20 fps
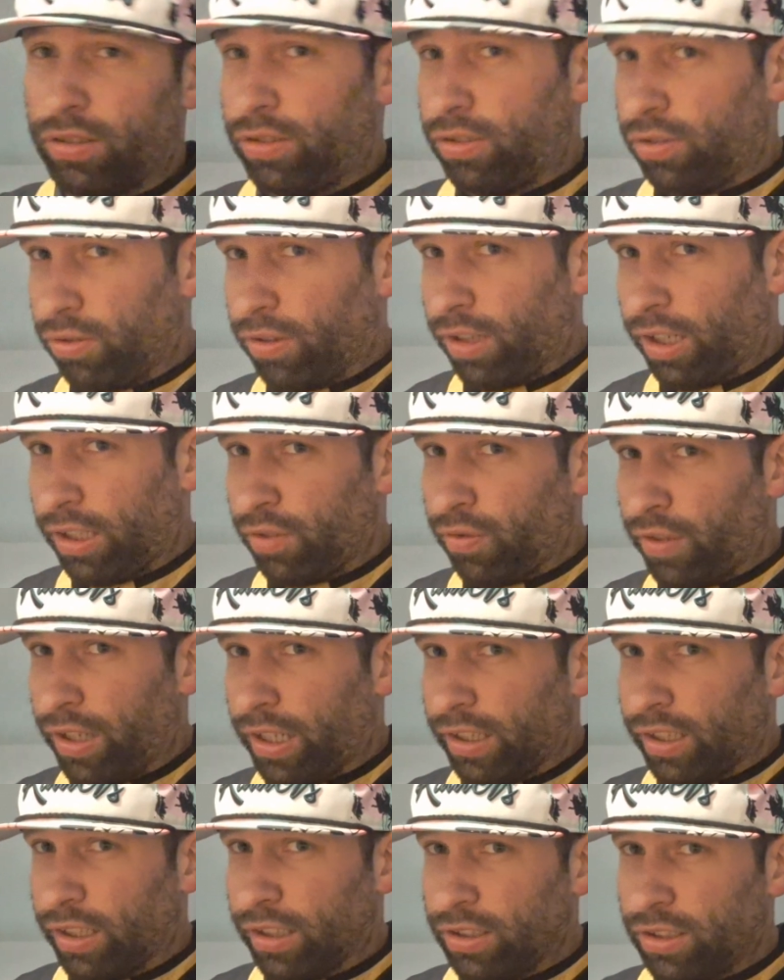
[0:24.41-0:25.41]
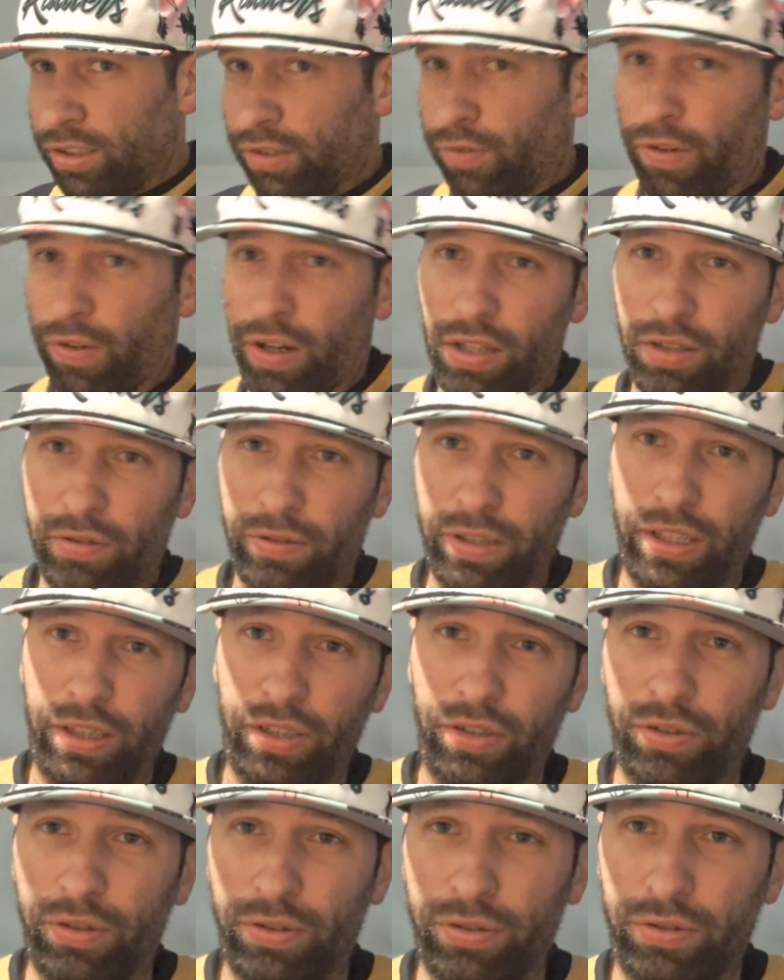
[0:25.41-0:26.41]
to Las Vegas, following in
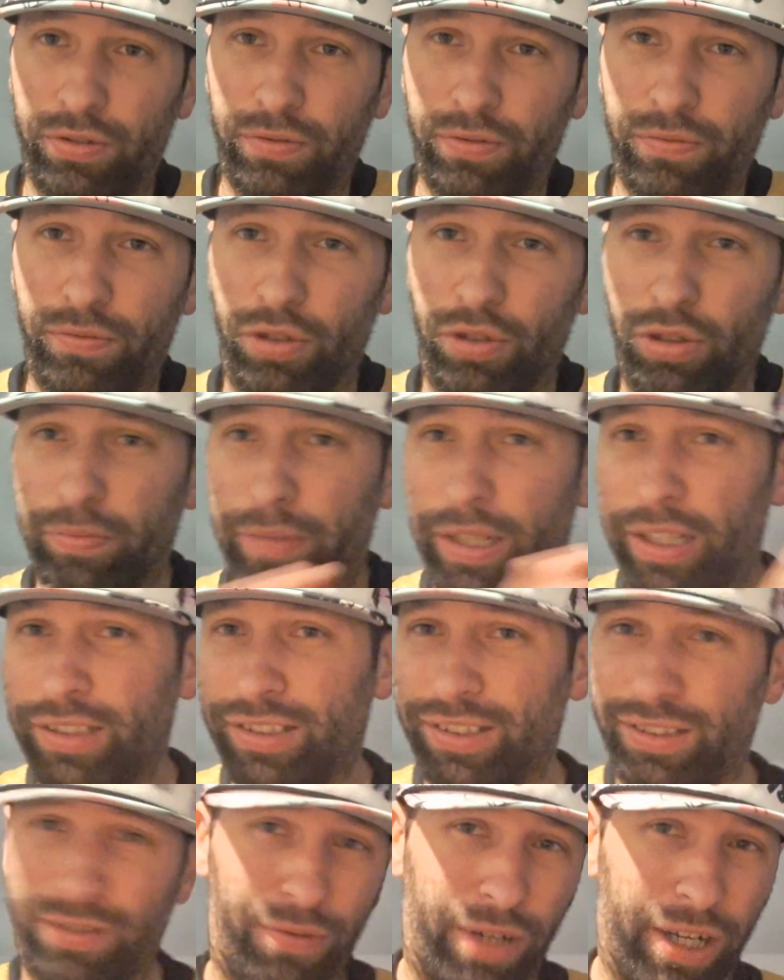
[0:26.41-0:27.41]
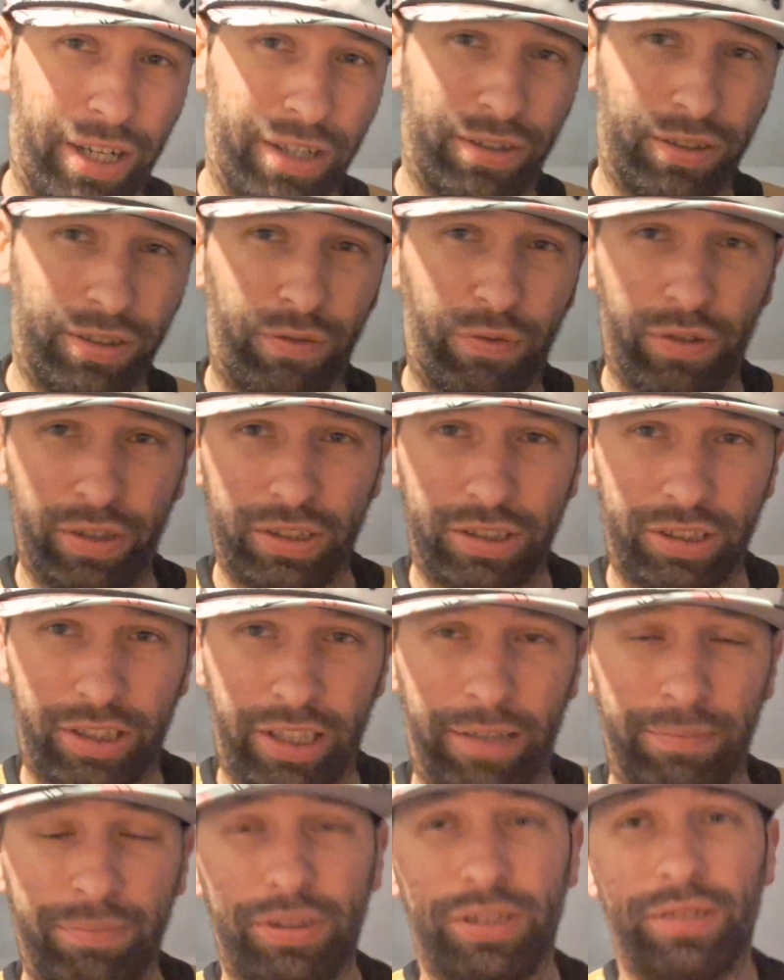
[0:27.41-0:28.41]
their old roommates, the Raiders'
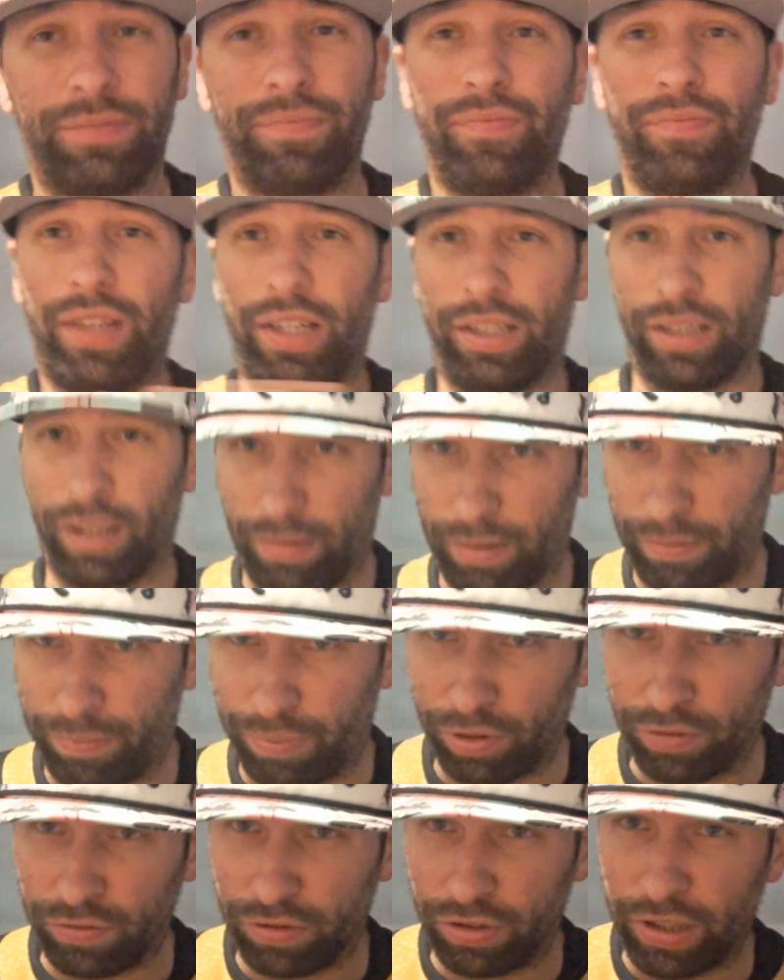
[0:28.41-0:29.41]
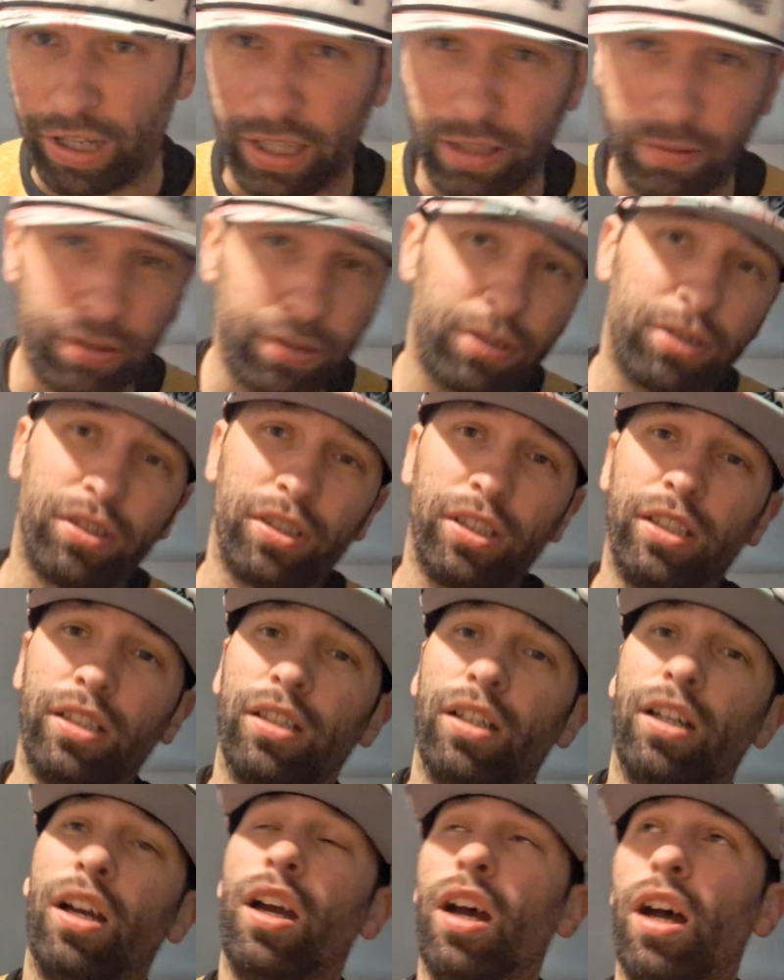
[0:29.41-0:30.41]
footsteps. They got approved
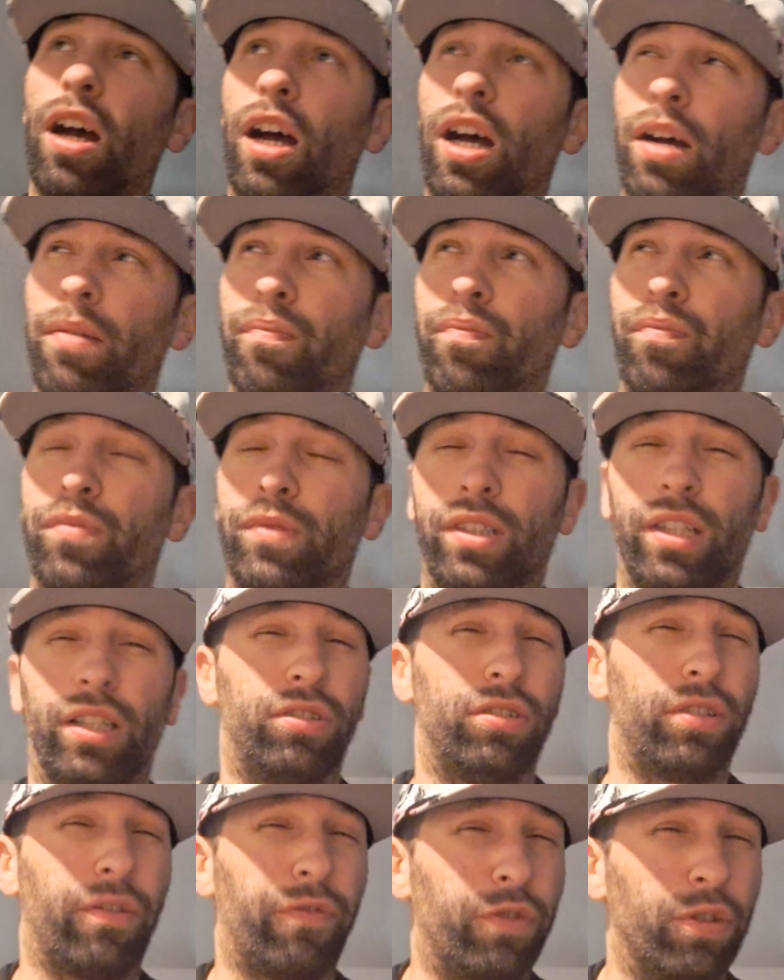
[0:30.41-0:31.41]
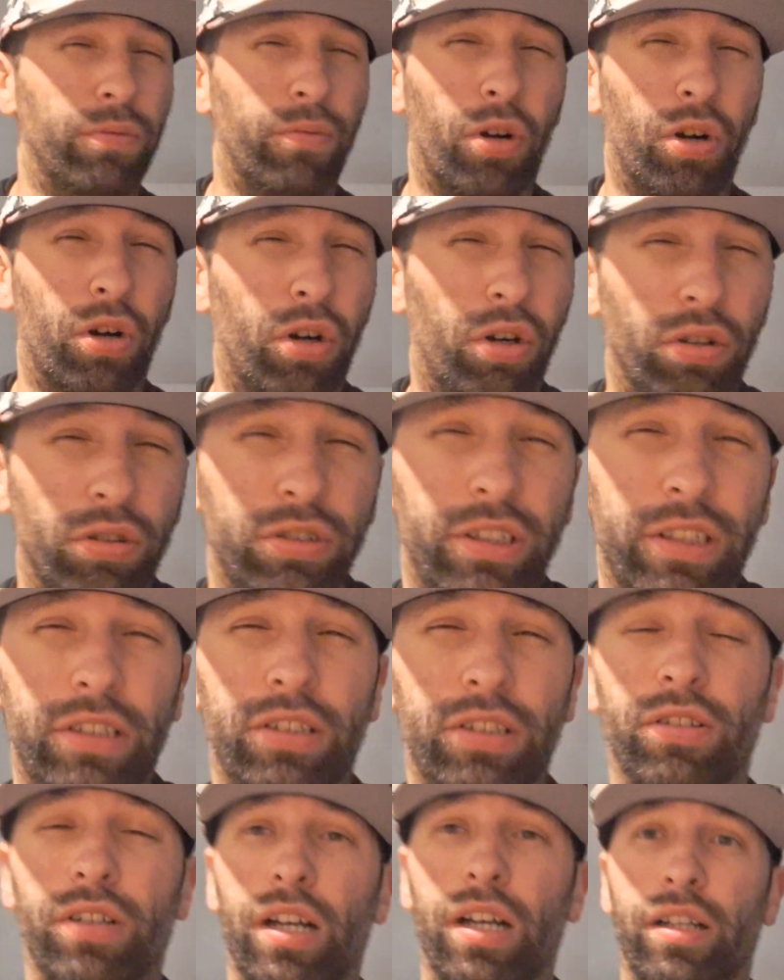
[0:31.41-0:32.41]
unanimously. Um, guess there's a few more hurdles they
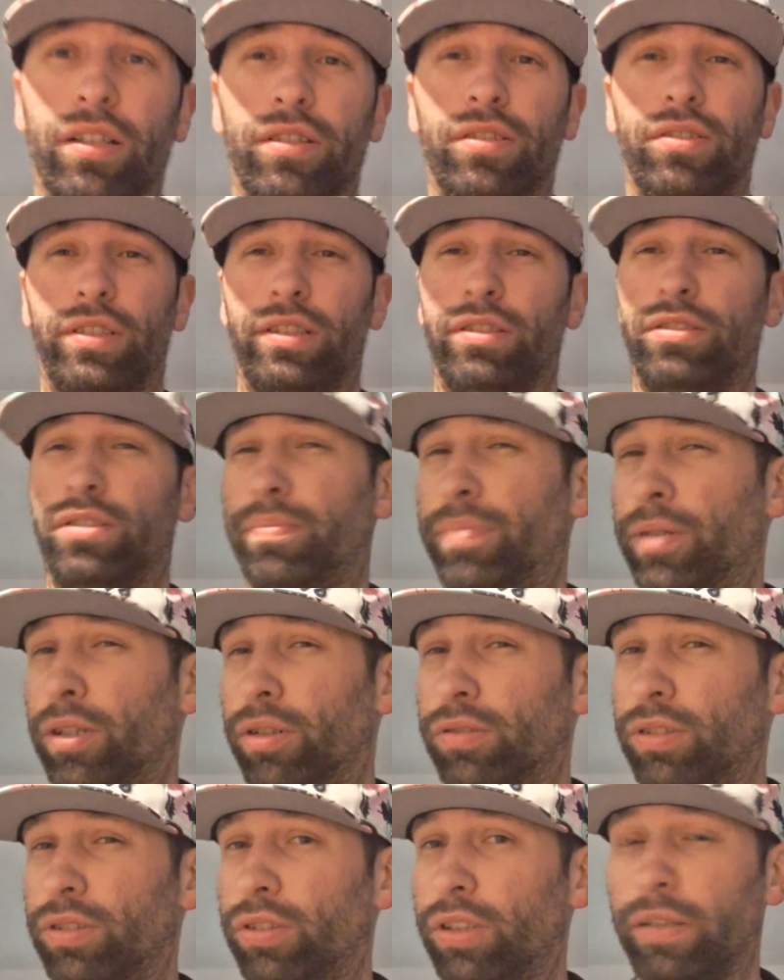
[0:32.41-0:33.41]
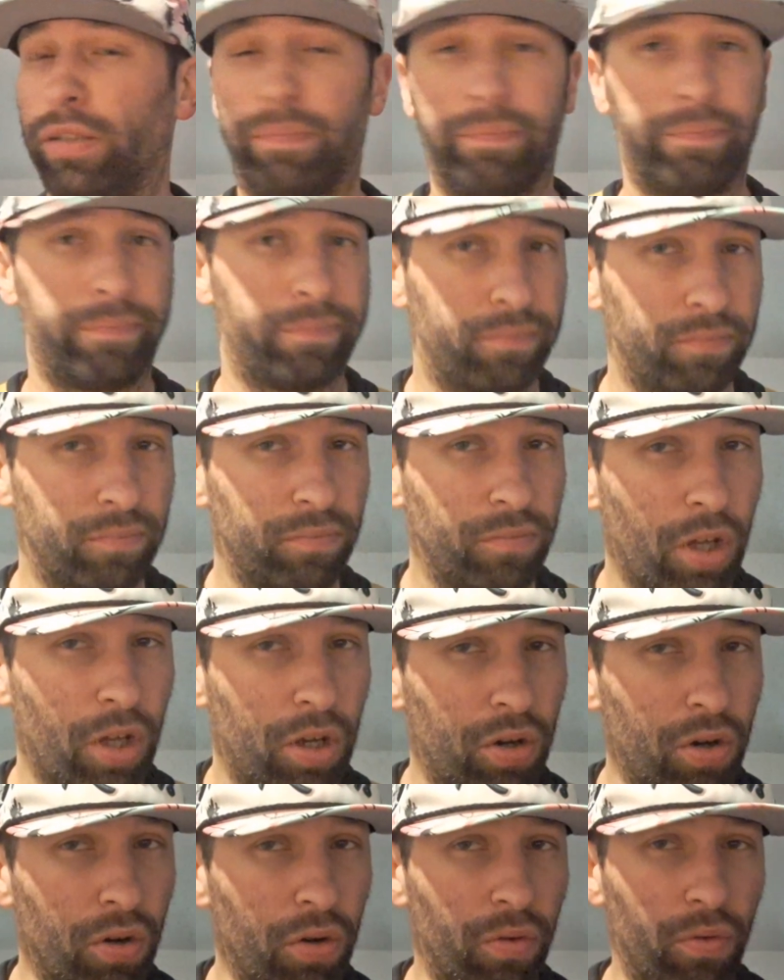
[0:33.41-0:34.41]
still got to clear, supposedly.
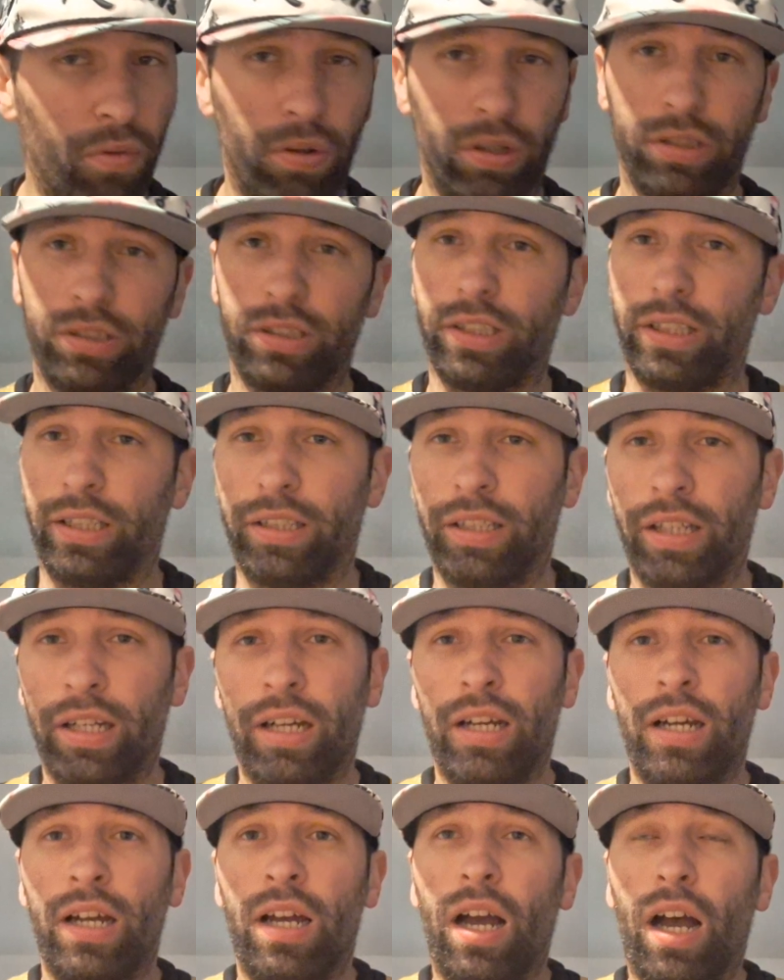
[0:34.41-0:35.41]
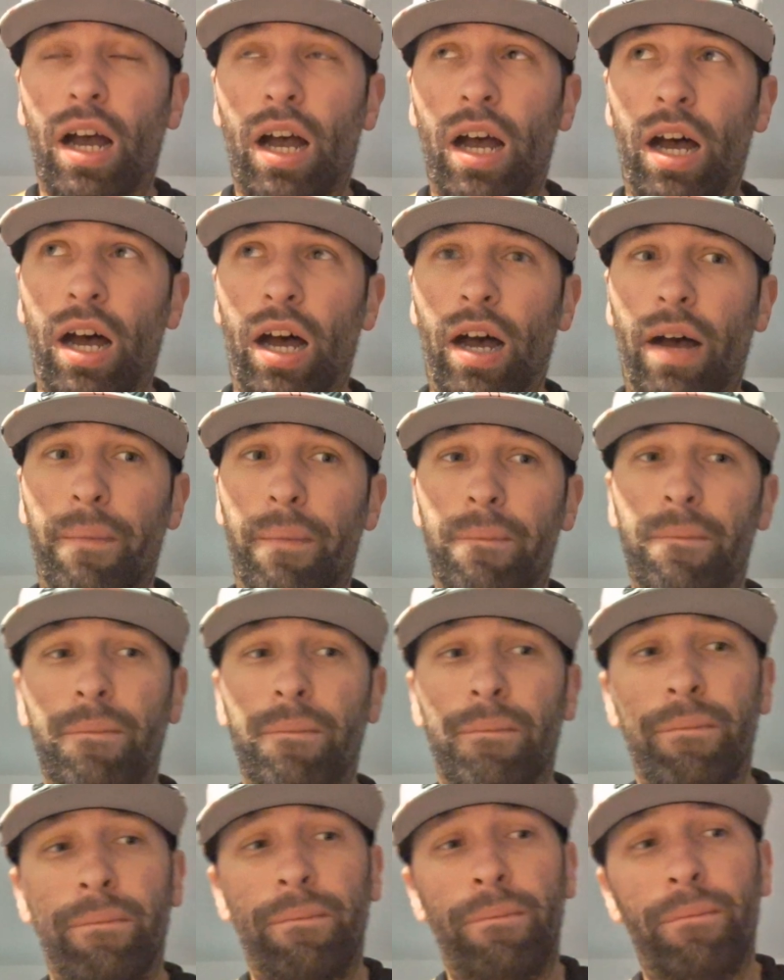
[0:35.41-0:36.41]
We'll see. Um,
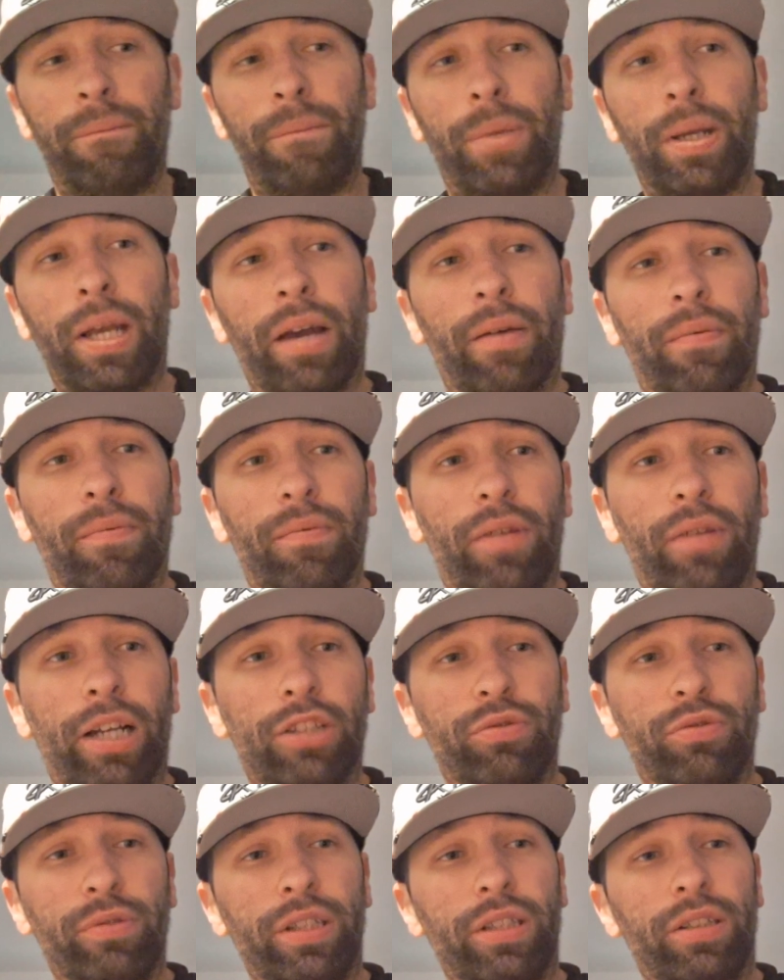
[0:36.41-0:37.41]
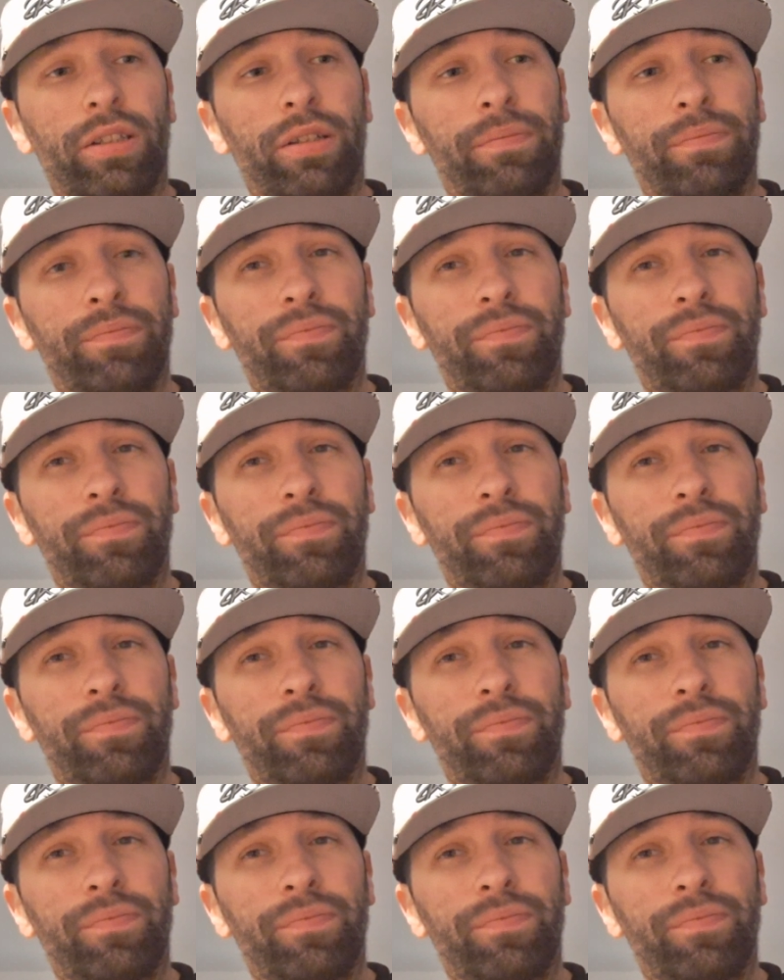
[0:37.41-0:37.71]
but yeah, last week,